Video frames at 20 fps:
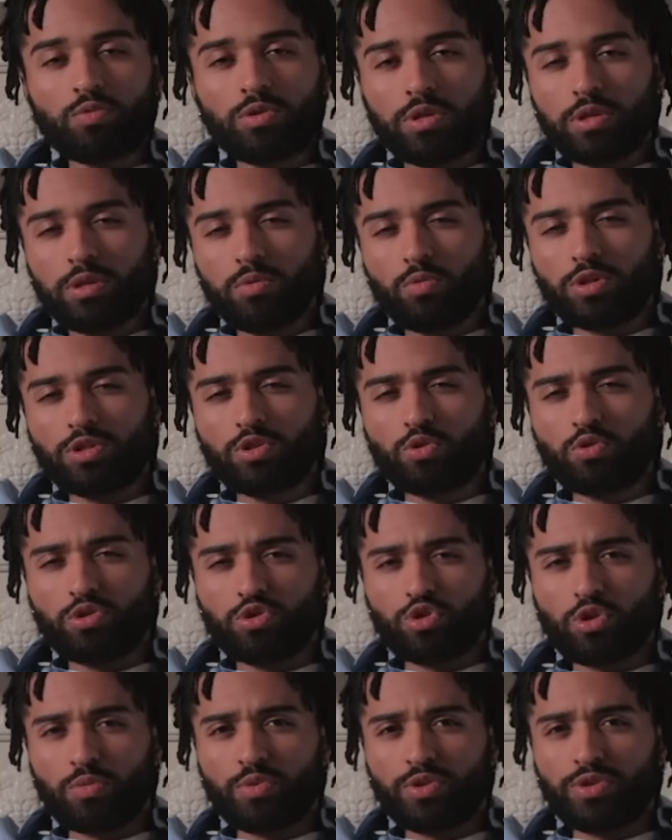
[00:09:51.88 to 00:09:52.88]
would lead one to
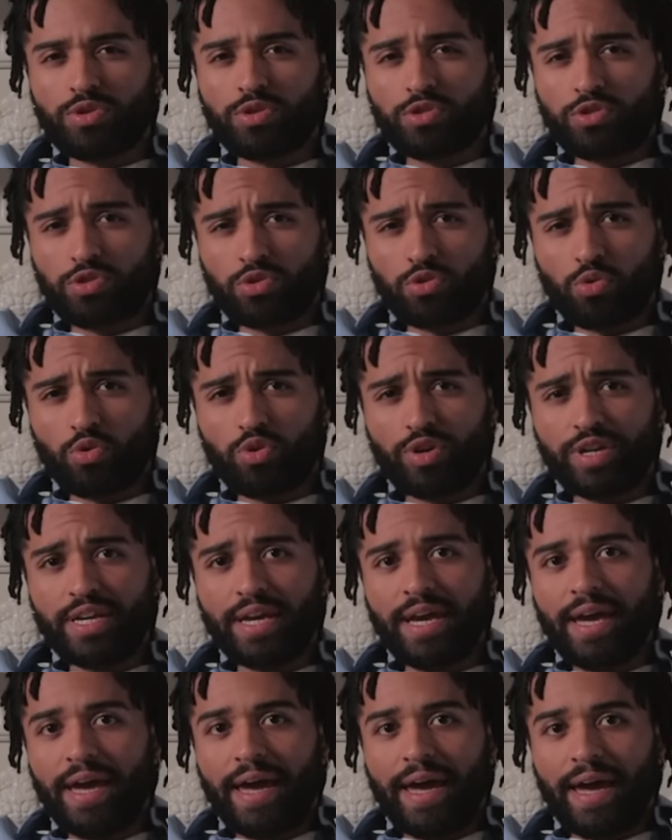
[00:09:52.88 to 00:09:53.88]
interpret this story
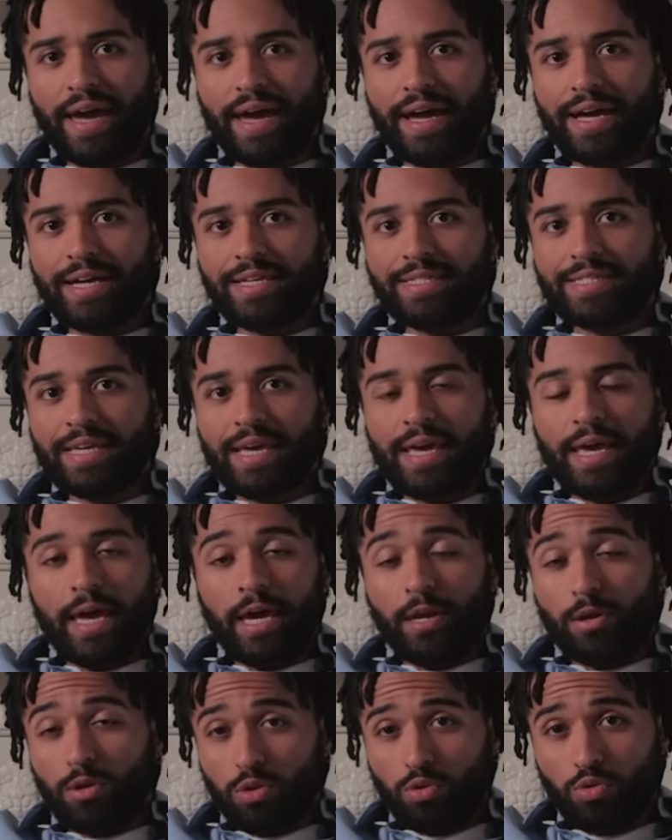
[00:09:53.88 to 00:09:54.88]
as
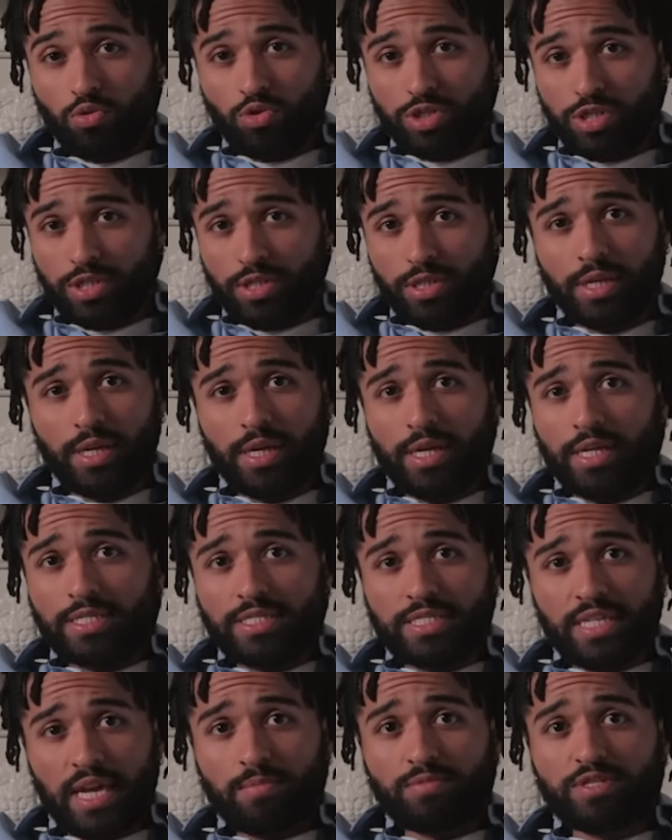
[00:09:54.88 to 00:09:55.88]
an illusion,
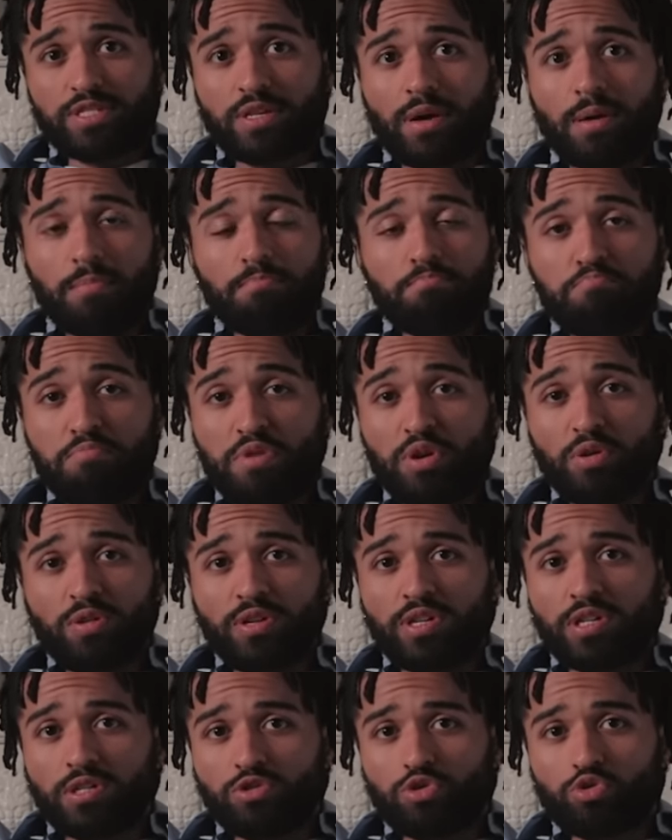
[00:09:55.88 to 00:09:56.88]
Samsa
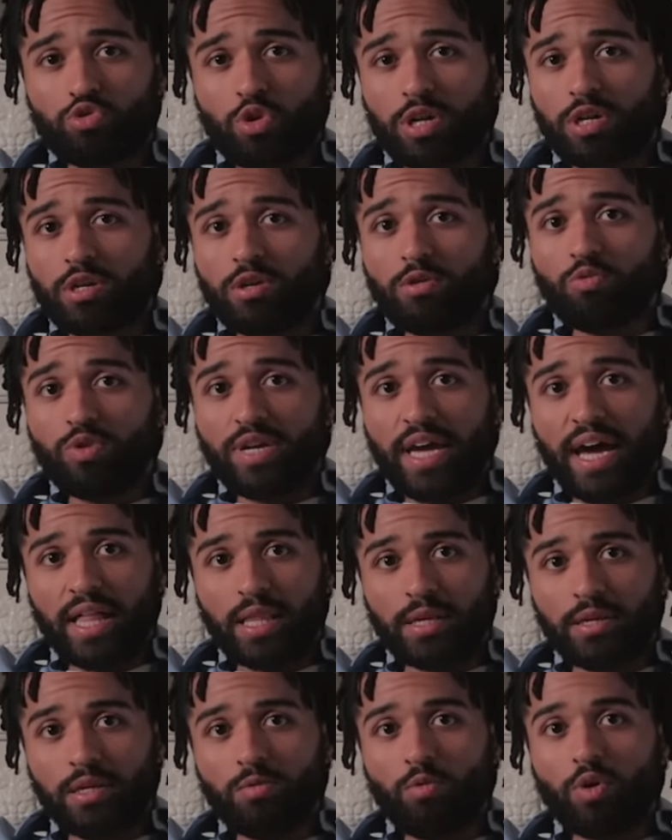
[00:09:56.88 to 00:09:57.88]
merely constructed a
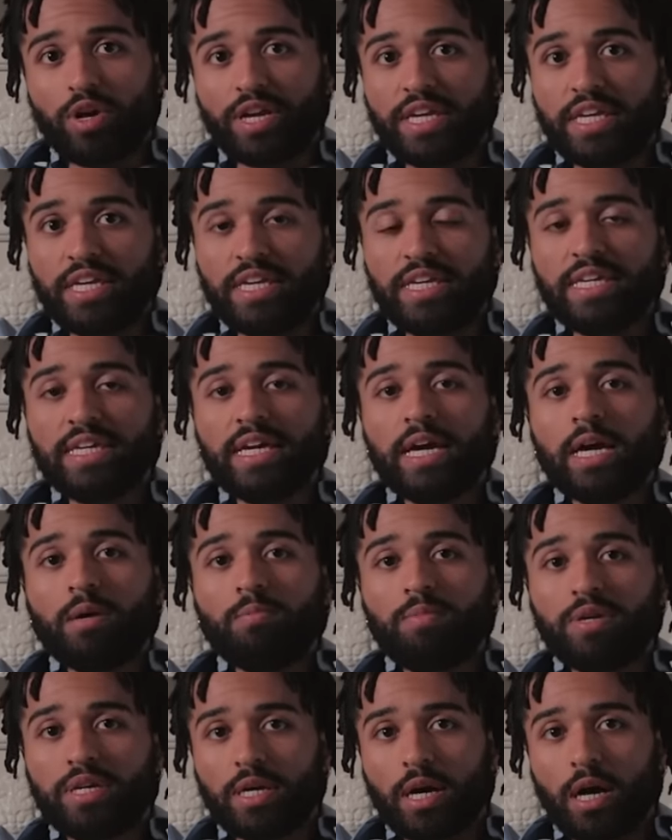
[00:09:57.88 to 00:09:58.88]
reality where he
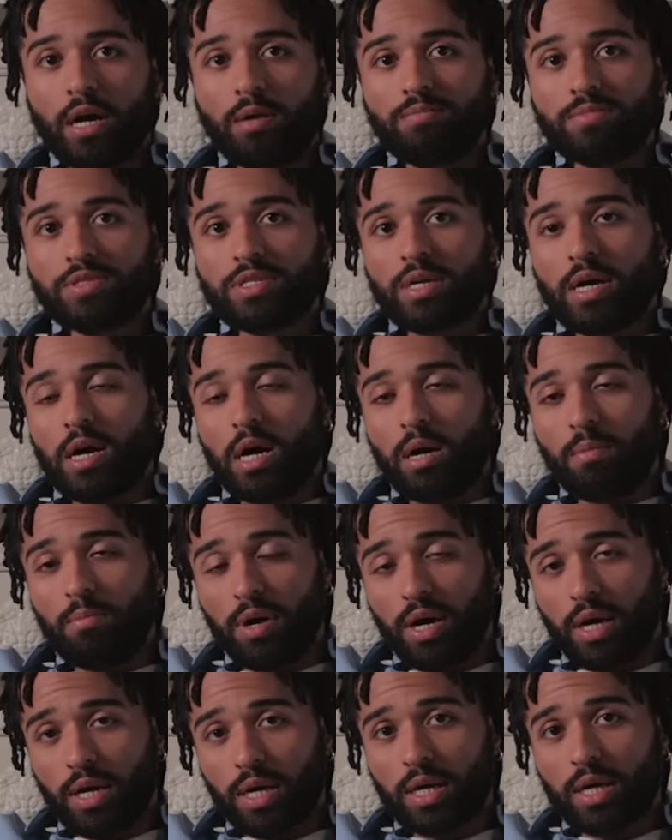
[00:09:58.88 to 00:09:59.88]
becomes a
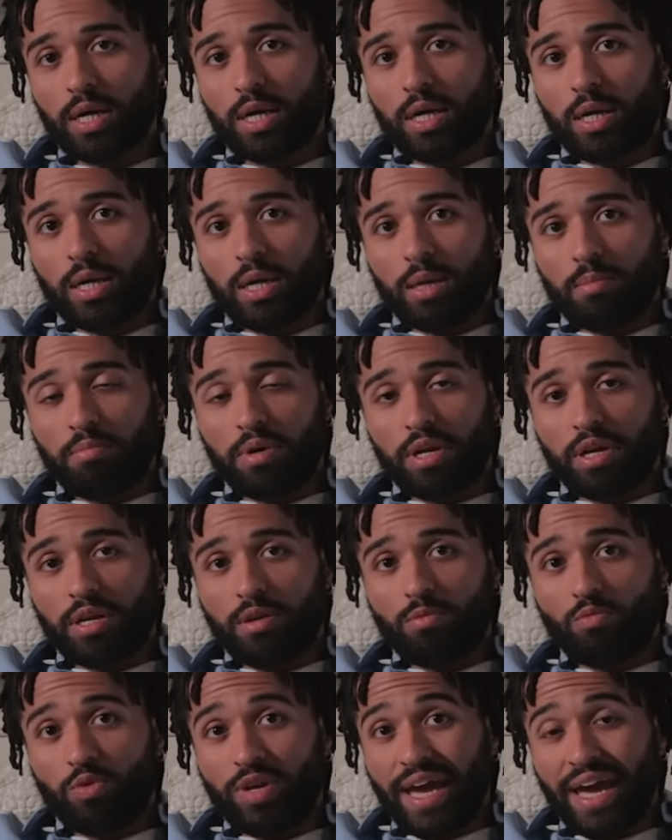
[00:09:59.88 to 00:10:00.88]
bug. But
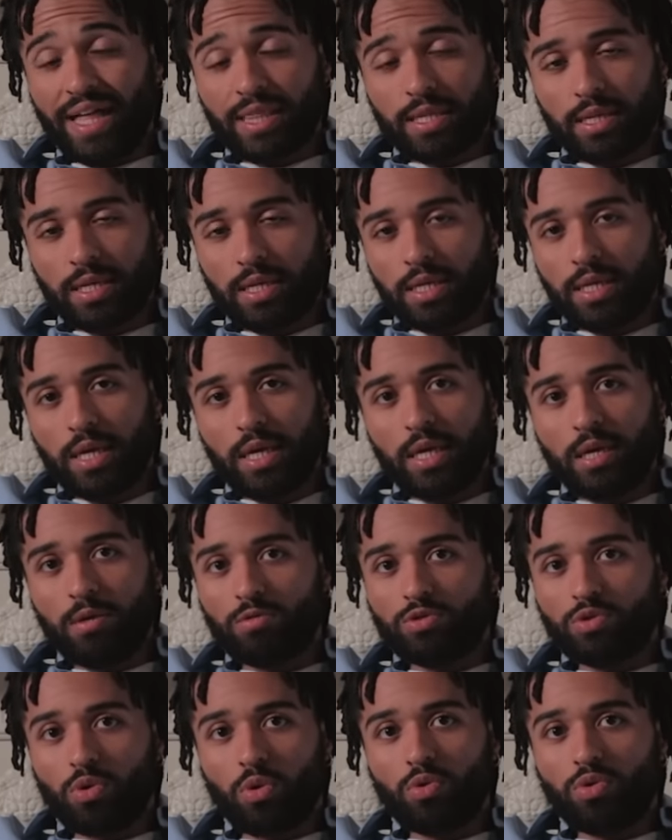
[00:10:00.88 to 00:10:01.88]
in reality, he
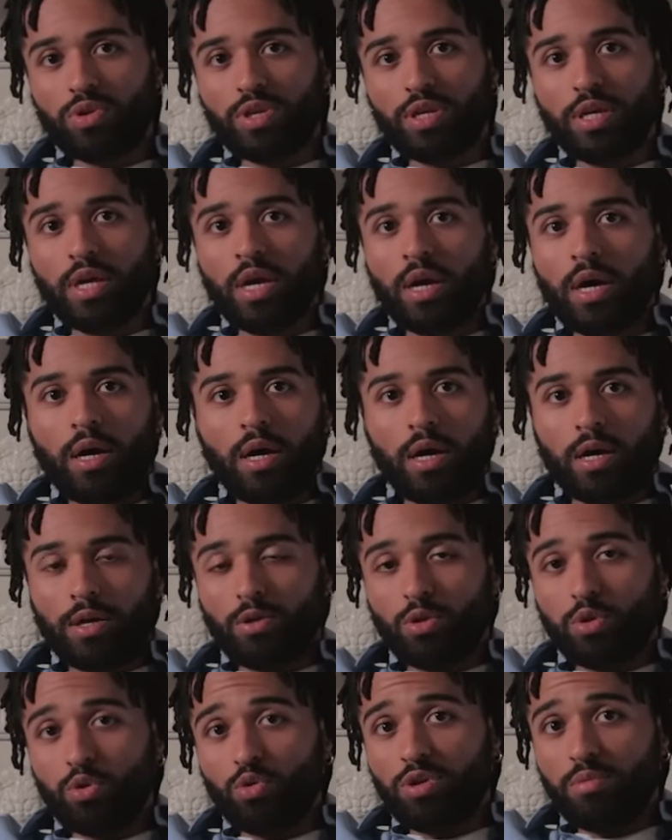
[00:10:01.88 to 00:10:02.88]
was only a
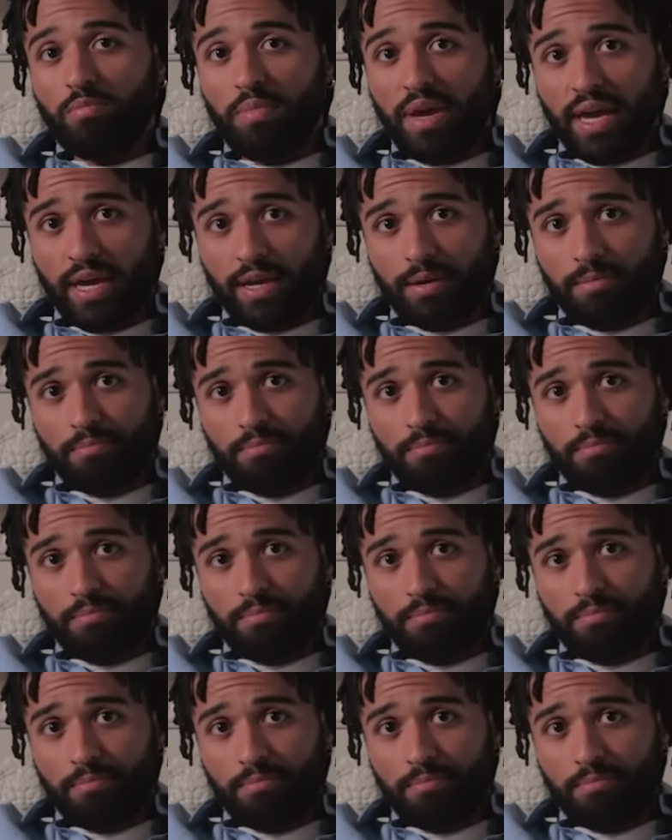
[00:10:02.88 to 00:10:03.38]
deluded man.